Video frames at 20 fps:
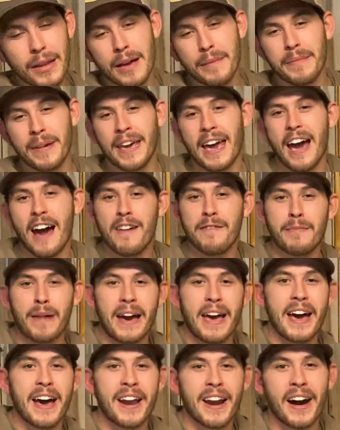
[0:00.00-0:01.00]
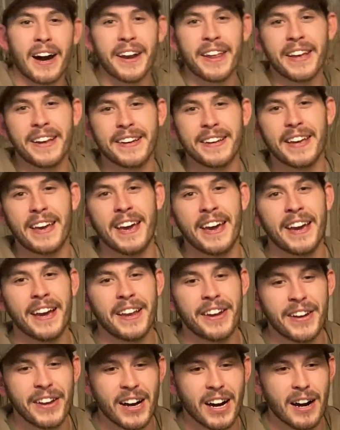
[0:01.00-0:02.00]
let me have my head on it,
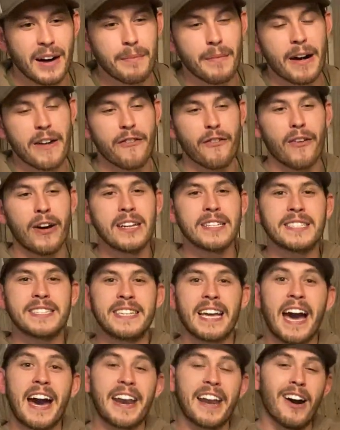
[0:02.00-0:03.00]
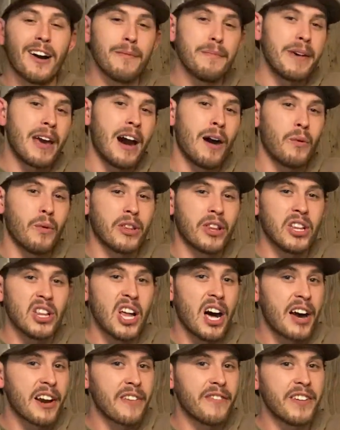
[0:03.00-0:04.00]
and my friend's dad helped me out with a
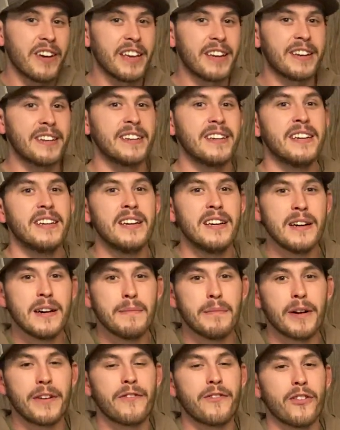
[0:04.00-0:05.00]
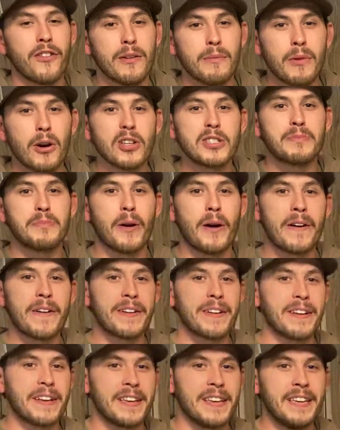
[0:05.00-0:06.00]
lot of it. But for the most
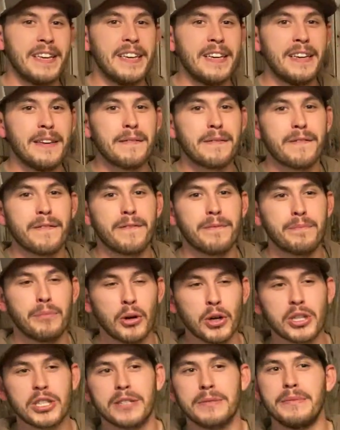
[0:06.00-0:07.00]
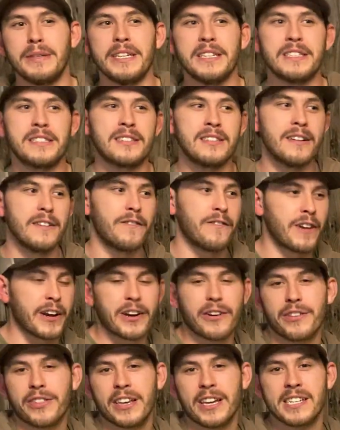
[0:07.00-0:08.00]
part, he pushed me to
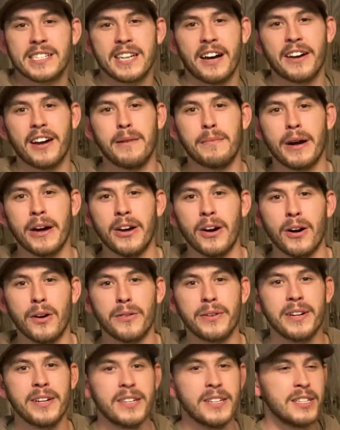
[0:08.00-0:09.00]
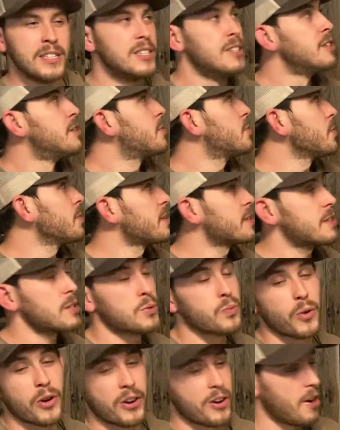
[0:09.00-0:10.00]
figure things out on my own. So this
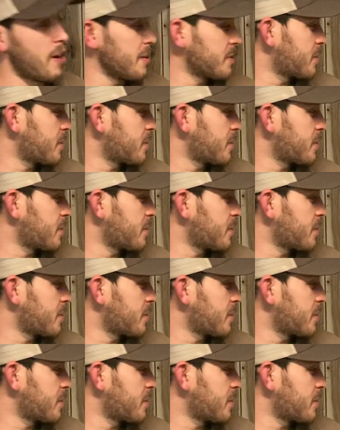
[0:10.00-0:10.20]
is where it all